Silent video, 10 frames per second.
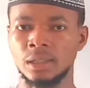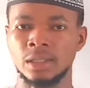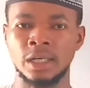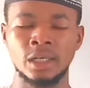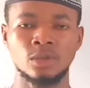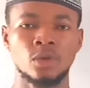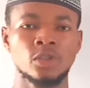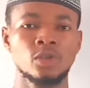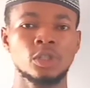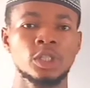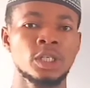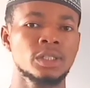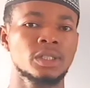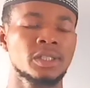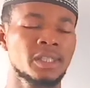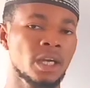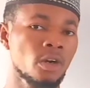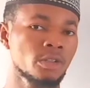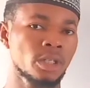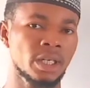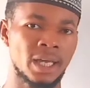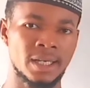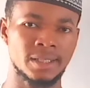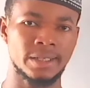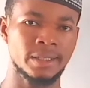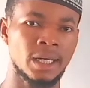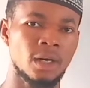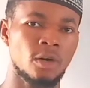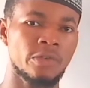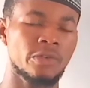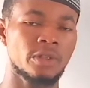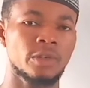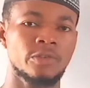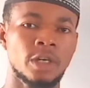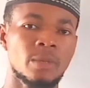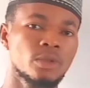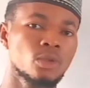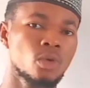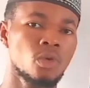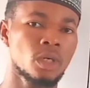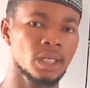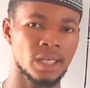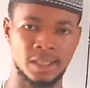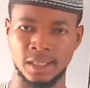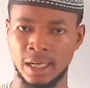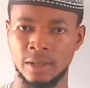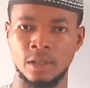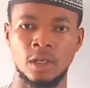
Then you also change the second to the last letter of the verb to kasra.